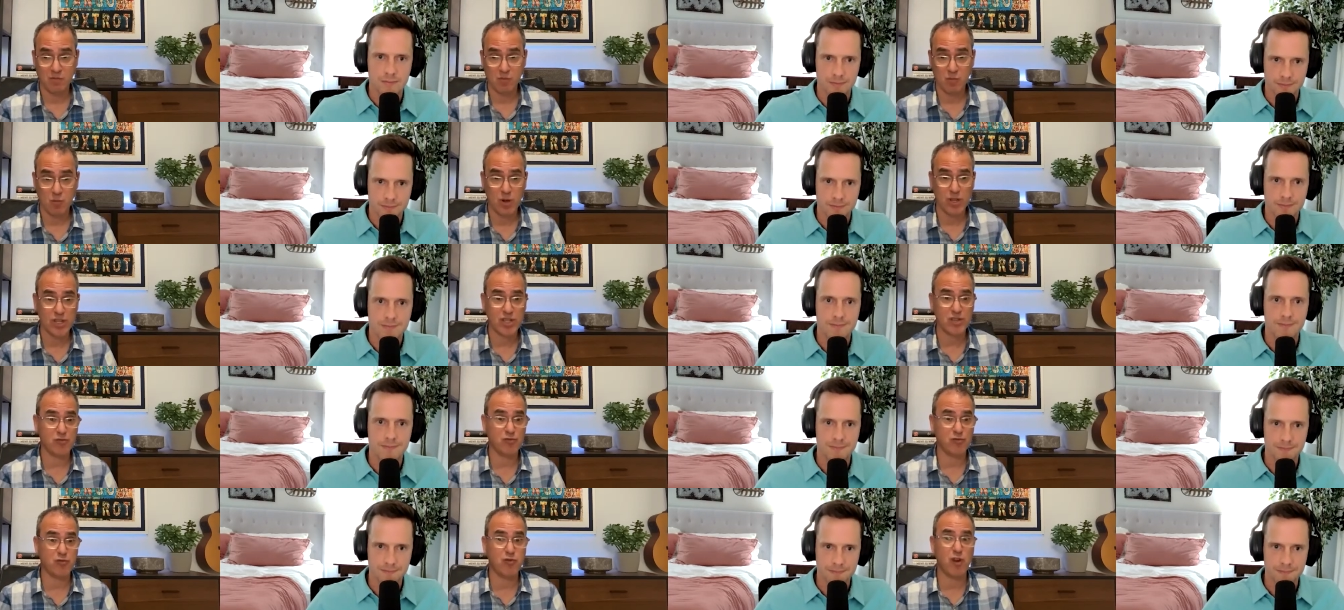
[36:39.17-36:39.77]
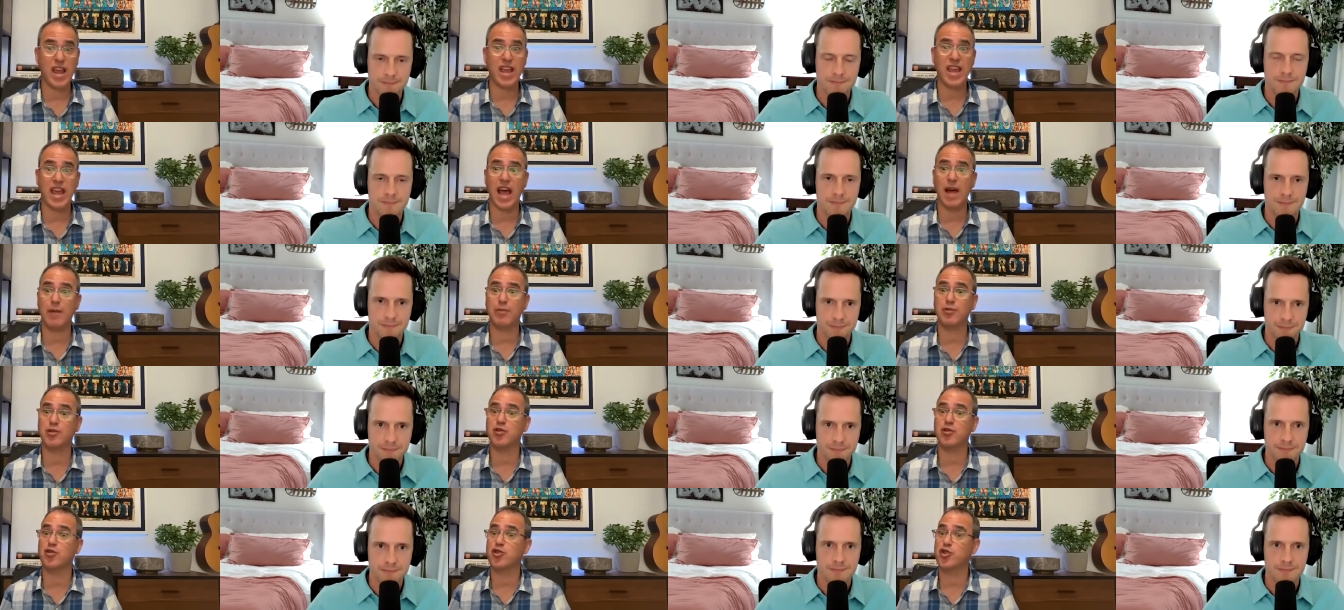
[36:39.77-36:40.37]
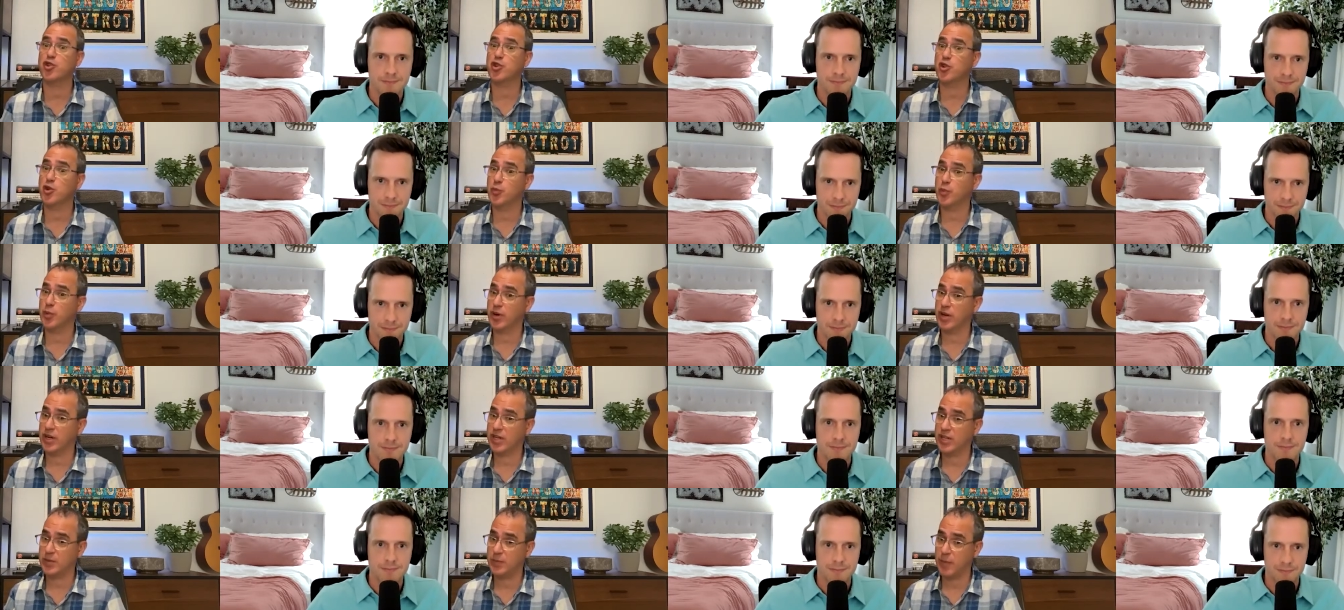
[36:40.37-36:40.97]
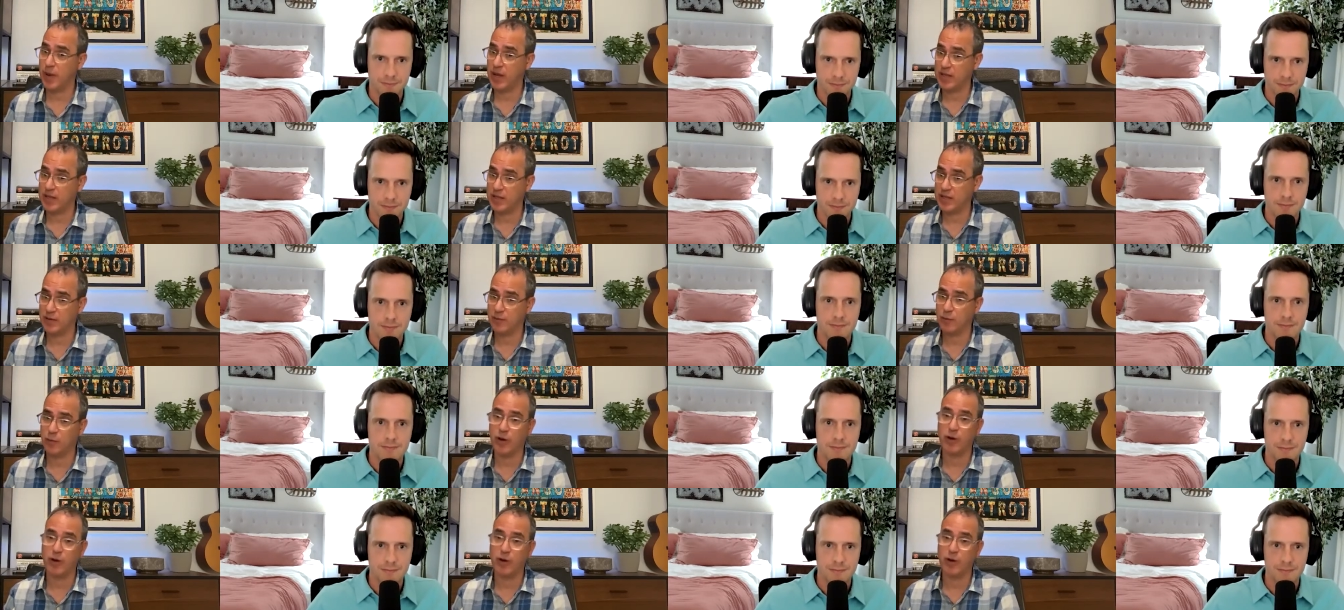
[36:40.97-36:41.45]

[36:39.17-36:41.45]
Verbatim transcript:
Speaker 1: which rate caps are super expensive.